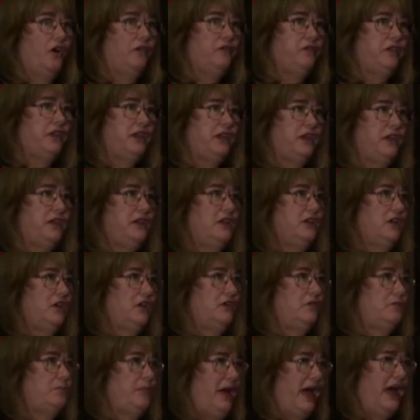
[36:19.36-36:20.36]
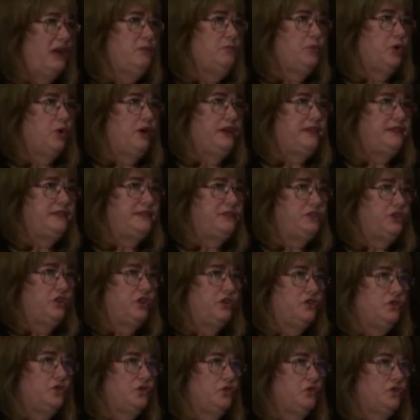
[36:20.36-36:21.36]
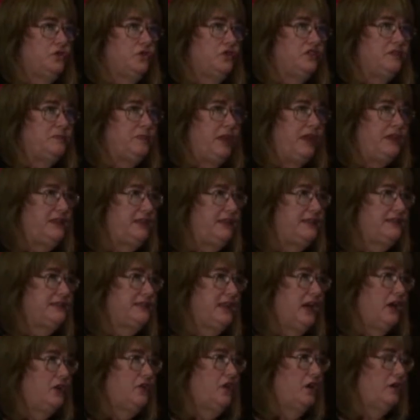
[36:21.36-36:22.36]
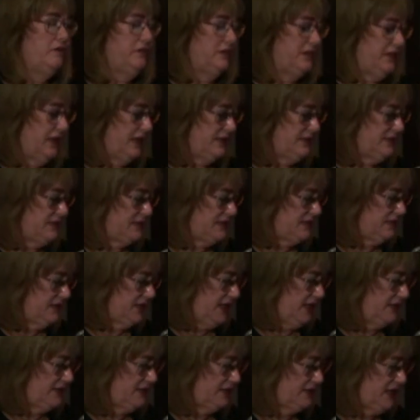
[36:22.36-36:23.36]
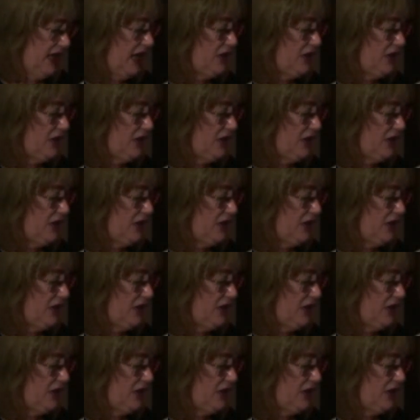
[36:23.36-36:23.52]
of the bad boys turned good, whose paintings now go for thousands and thousands,